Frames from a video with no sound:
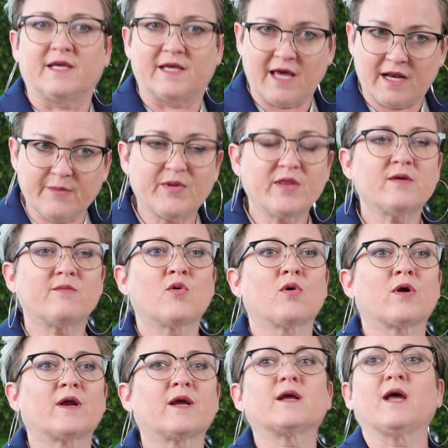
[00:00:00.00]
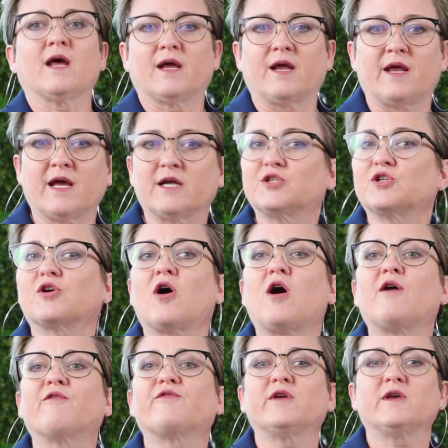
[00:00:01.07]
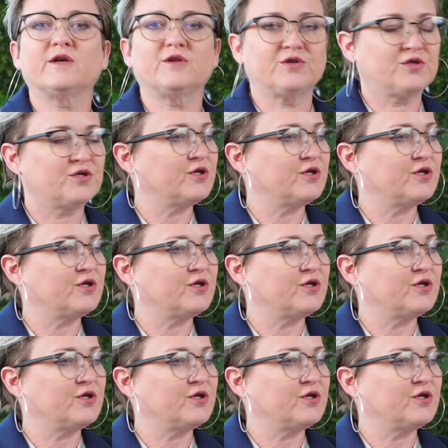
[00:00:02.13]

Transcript: Get up in the morning, get your coffee,